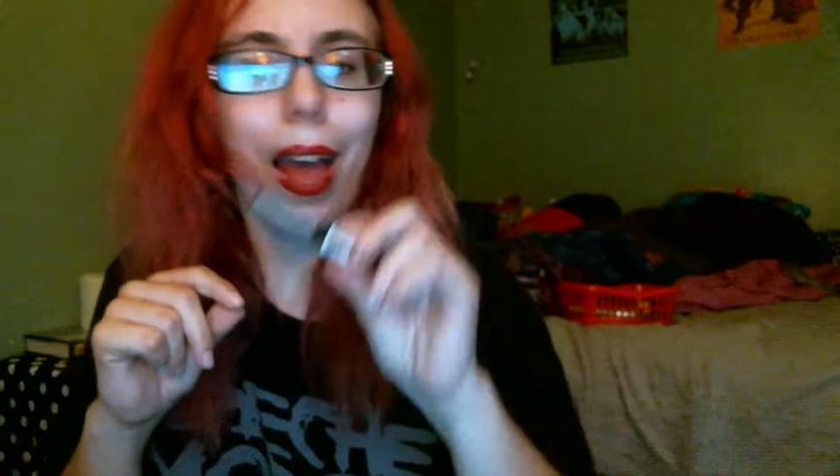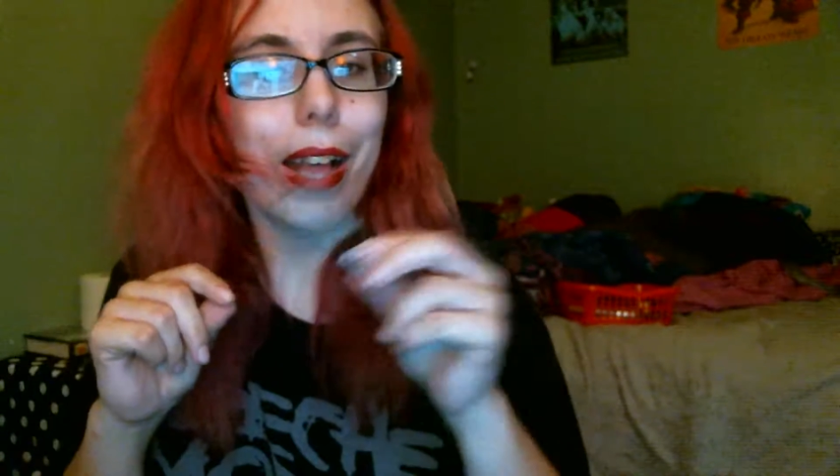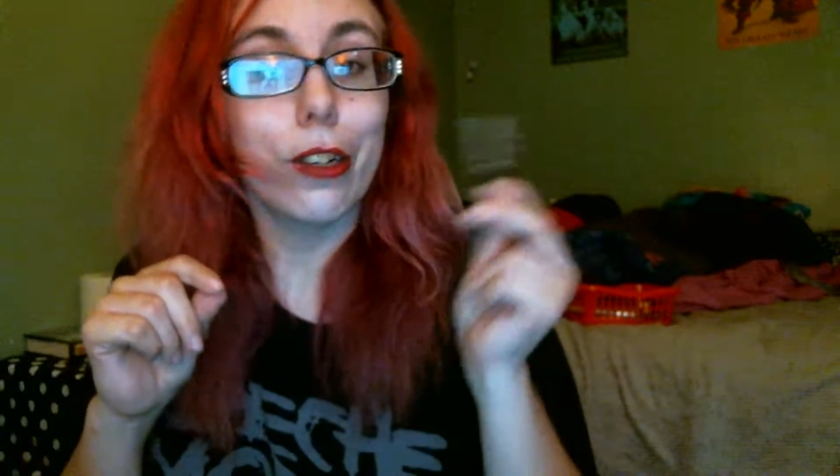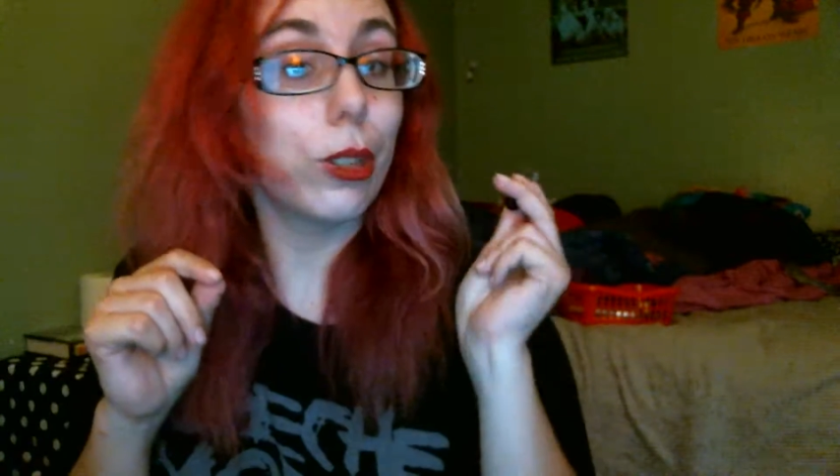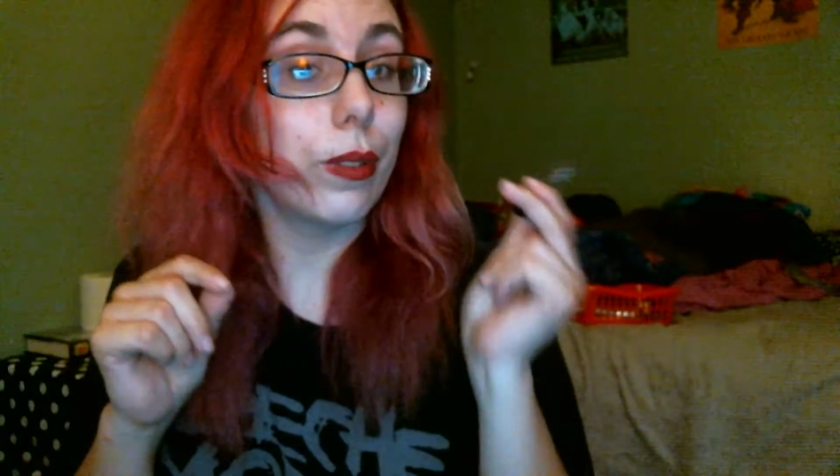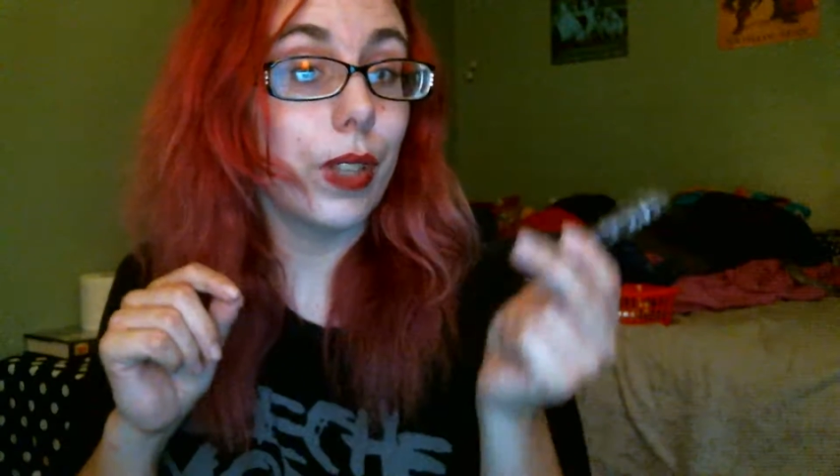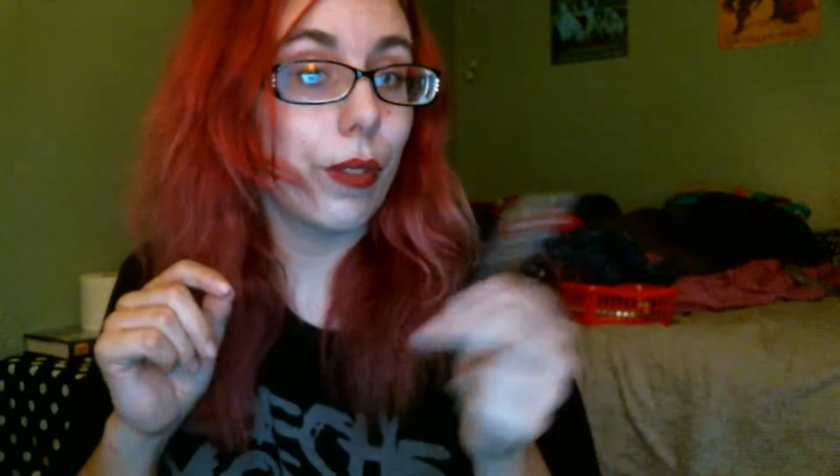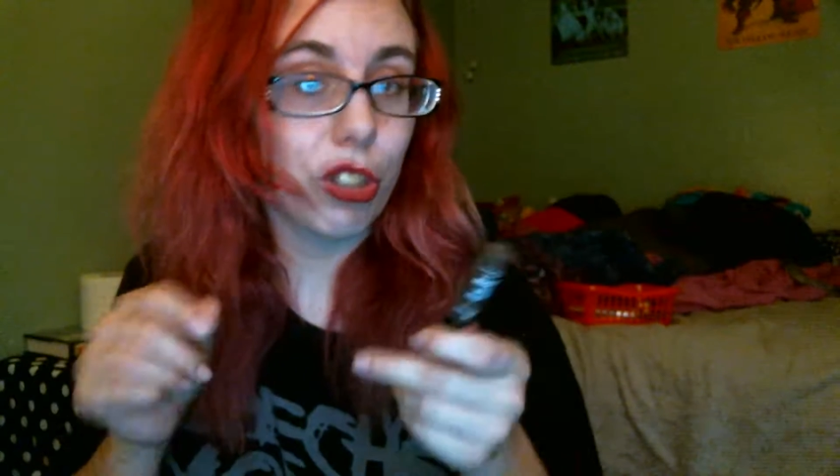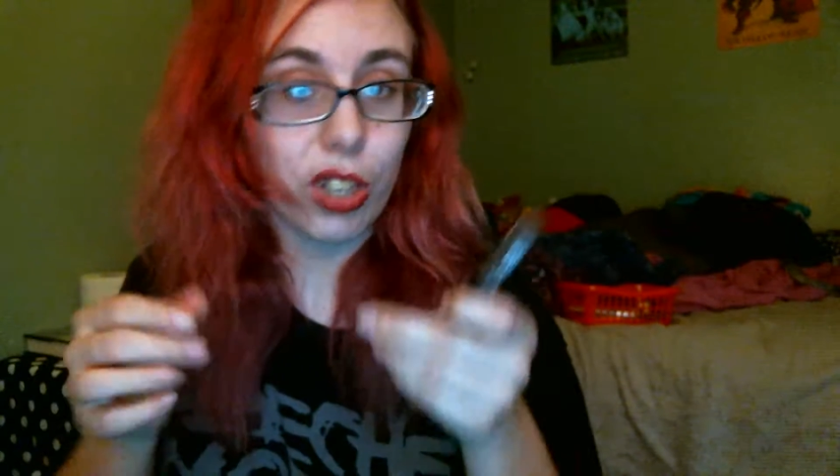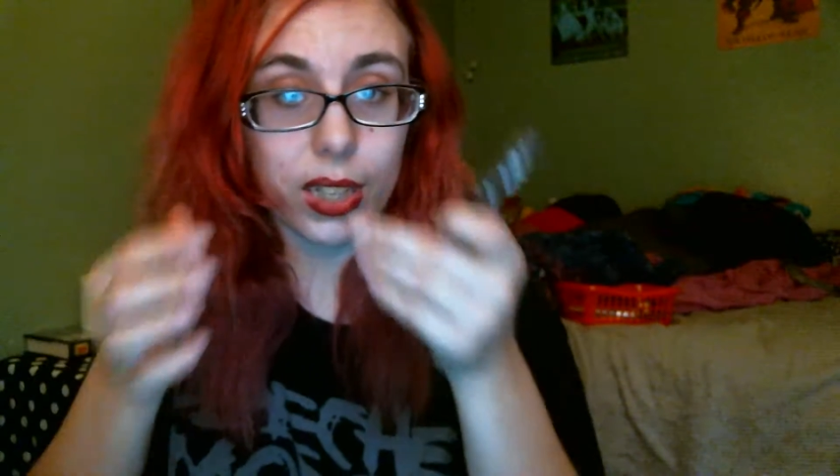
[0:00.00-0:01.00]
I don't know, I've
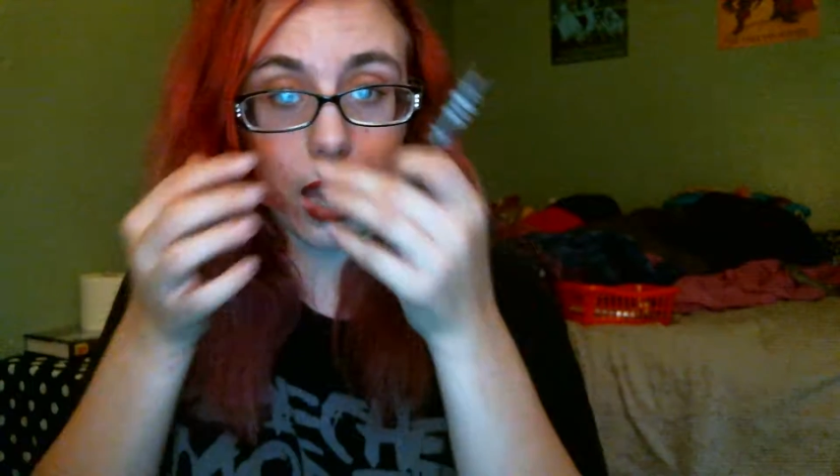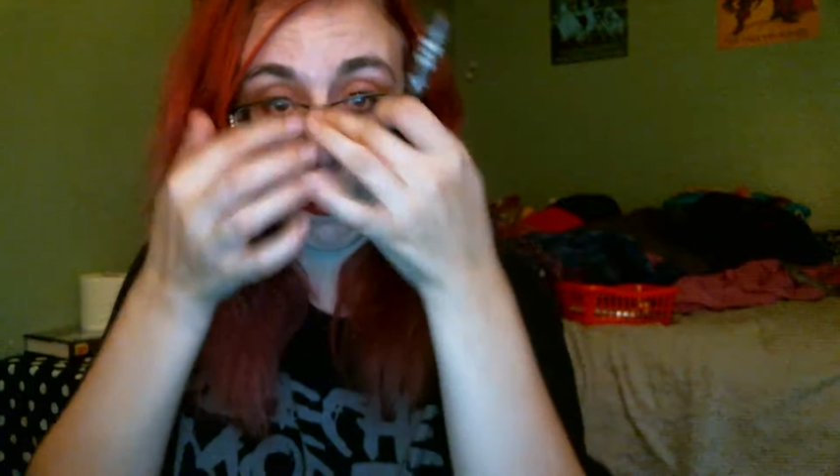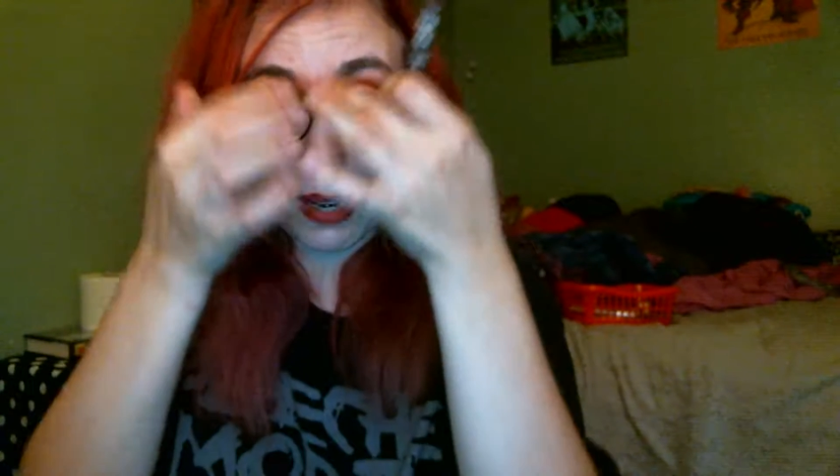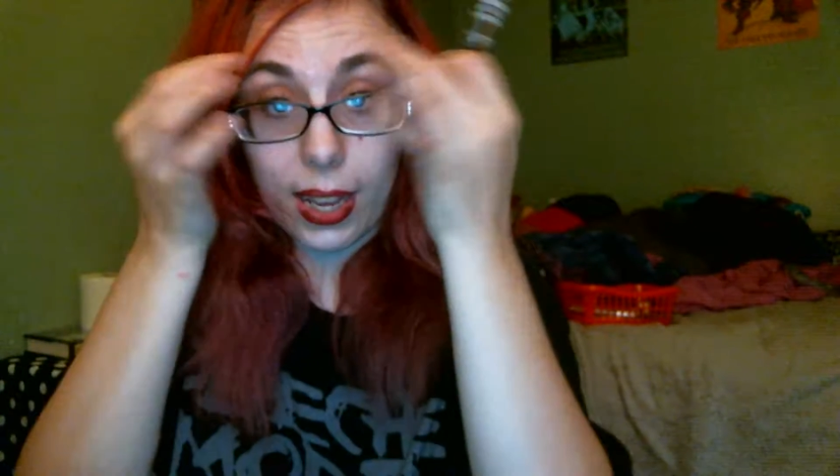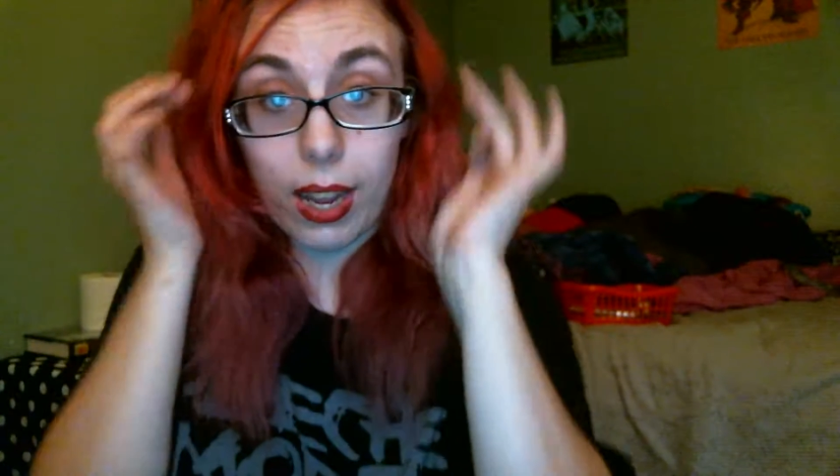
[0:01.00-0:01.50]
never tried that, but I